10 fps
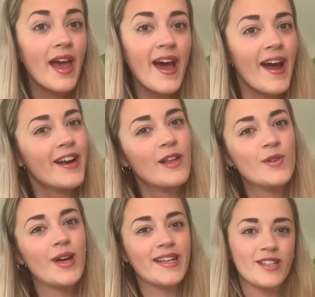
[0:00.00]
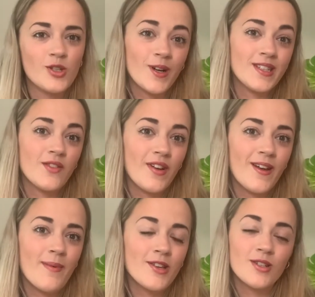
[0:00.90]
And if you guys enjoyed this
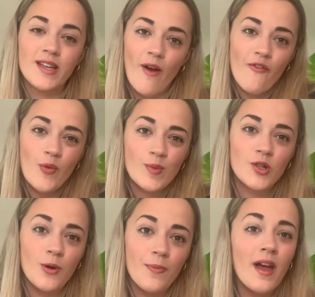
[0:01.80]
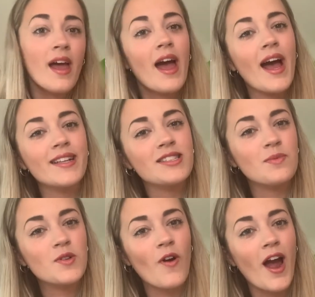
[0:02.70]
video, make sure to give it a thumbs up and
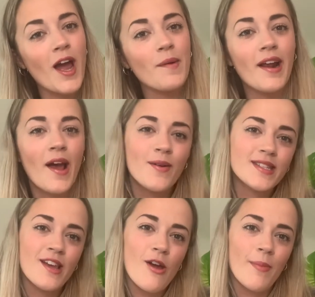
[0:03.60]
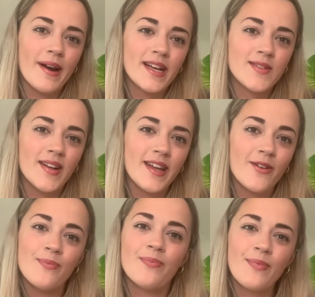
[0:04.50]
subscribe, and I will see you in my next video.
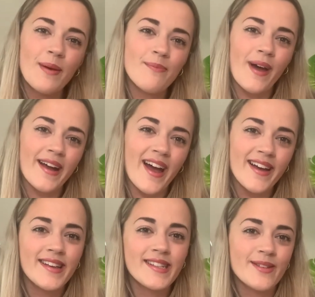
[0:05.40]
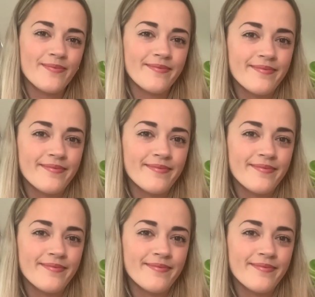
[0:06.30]
Bye guys.